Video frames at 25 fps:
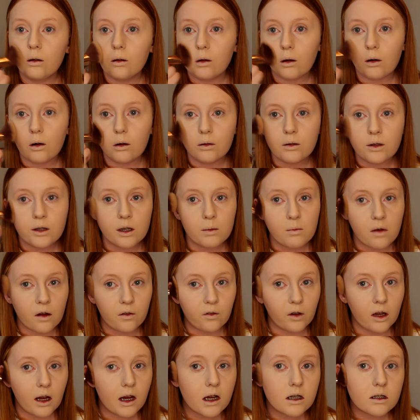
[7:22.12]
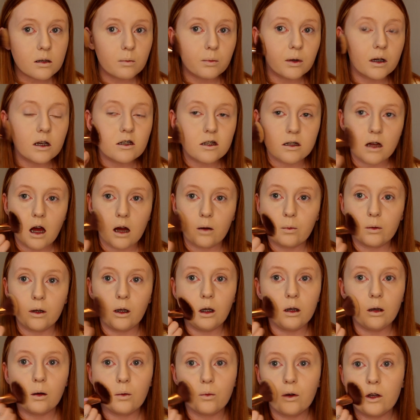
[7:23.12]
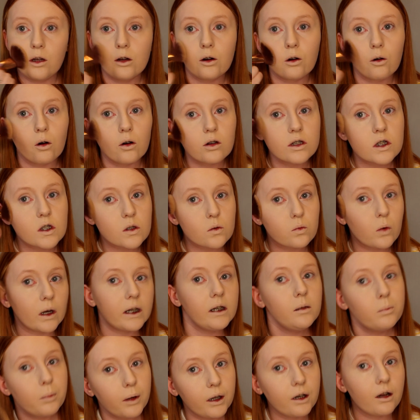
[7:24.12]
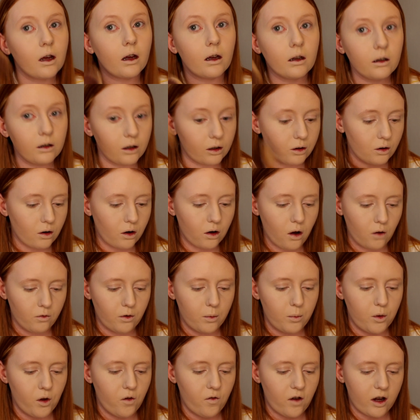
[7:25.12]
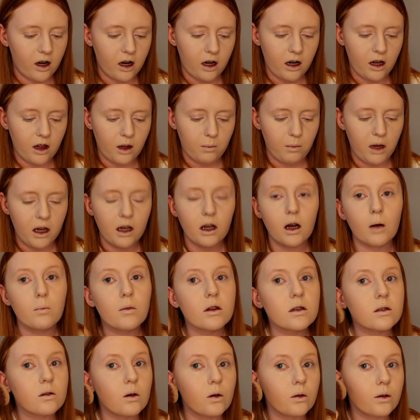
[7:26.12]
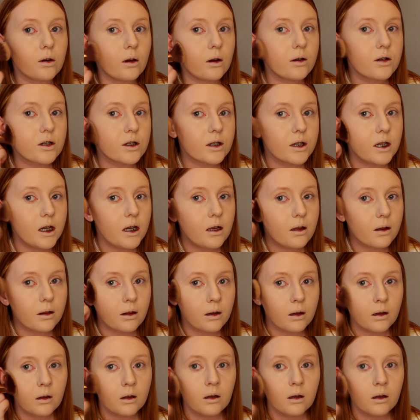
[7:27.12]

onto my face, because that way when you're not swiping it, you're not removing any of the makeup that's on underneath.